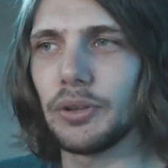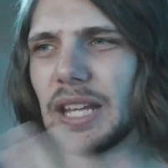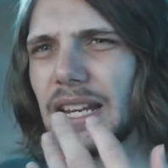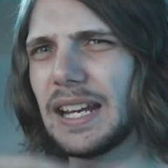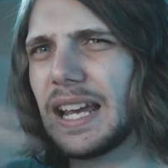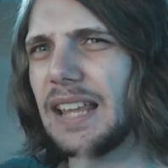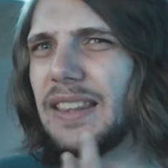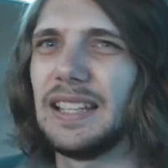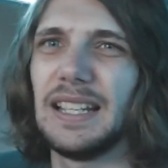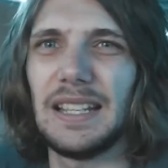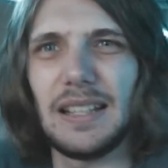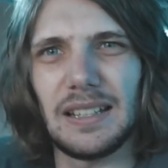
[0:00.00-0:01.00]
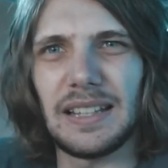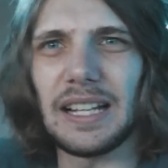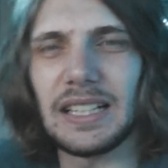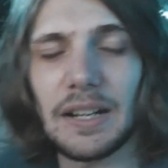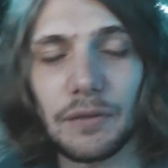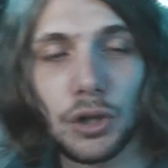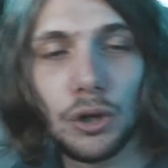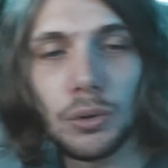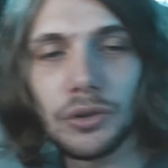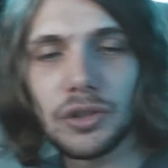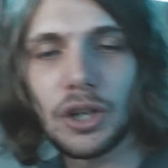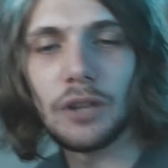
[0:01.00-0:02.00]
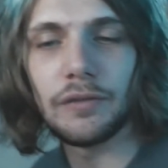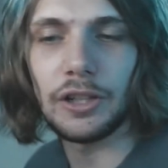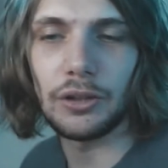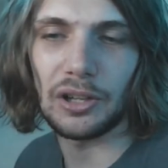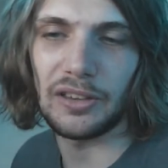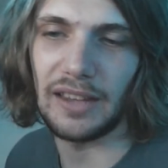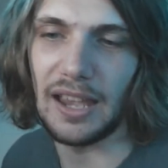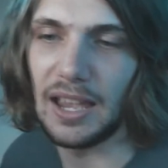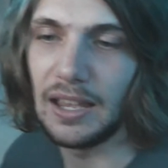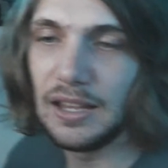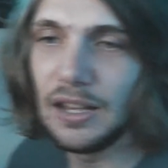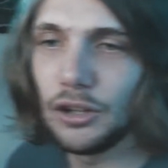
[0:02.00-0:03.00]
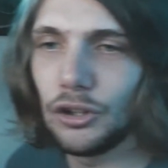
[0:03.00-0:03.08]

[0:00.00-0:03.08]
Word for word: But then again, then I'd have two unturned videos a day.